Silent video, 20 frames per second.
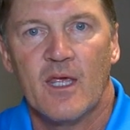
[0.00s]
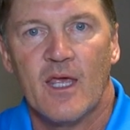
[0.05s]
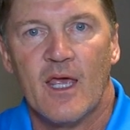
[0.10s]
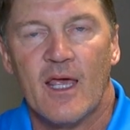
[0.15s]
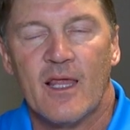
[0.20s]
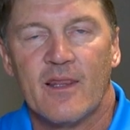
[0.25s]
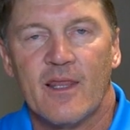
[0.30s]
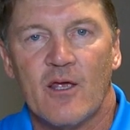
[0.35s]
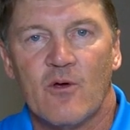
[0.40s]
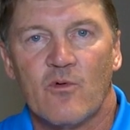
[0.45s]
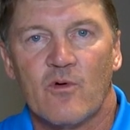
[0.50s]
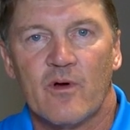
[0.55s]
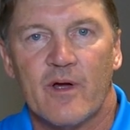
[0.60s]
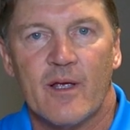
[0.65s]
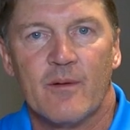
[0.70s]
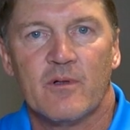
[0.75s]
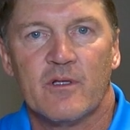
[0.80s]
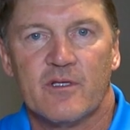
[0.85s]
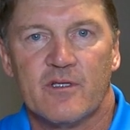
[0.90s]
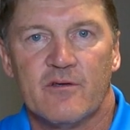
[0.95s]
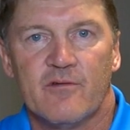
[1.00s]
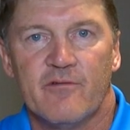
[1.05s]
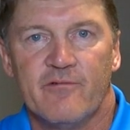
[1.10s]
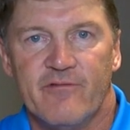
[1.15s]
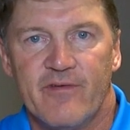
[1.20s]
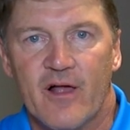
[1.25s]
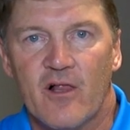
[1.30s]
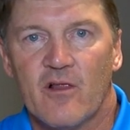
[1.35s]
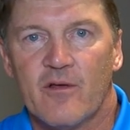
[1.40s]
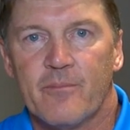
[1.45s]
and they were able to
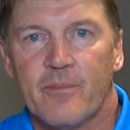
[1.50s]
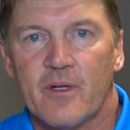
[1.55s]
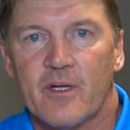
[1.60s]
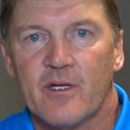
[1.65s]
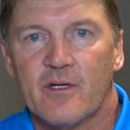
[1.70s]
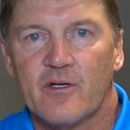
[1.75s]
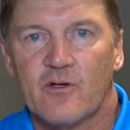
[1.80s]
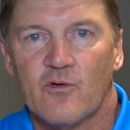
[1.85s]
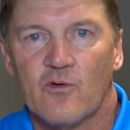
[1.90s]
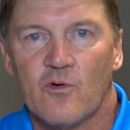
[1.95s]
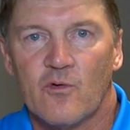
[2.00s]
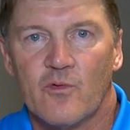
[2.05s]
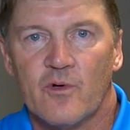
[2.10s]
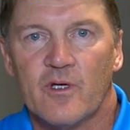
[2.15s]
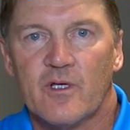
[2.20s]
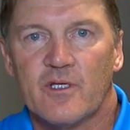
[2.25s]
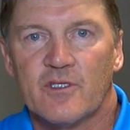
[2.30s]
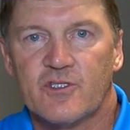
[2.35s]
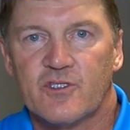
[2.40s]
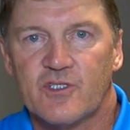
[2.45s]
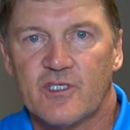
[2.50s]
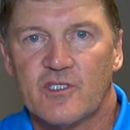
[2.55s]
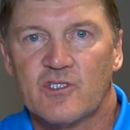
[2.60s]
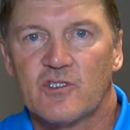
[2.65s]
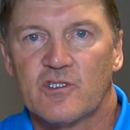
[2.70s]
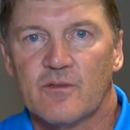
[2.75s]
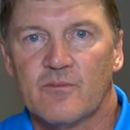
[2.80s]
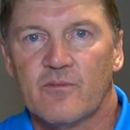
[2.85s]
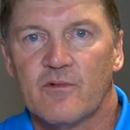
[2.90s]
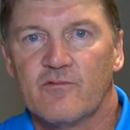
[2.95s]
develop it into a real
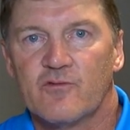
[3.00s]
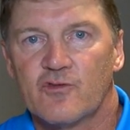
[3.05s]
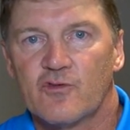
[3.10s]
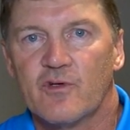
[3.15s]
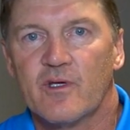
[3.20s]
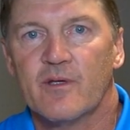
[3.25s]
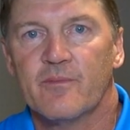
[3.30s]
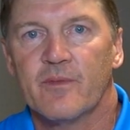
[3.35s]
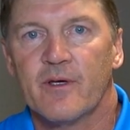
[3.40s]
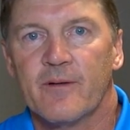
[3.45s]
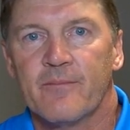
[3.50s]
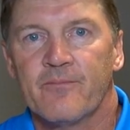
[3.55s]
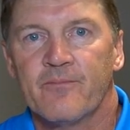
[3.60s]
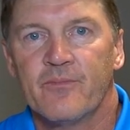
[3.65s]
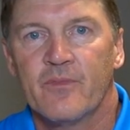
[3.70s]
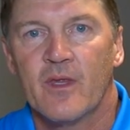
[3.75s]
system of treatment.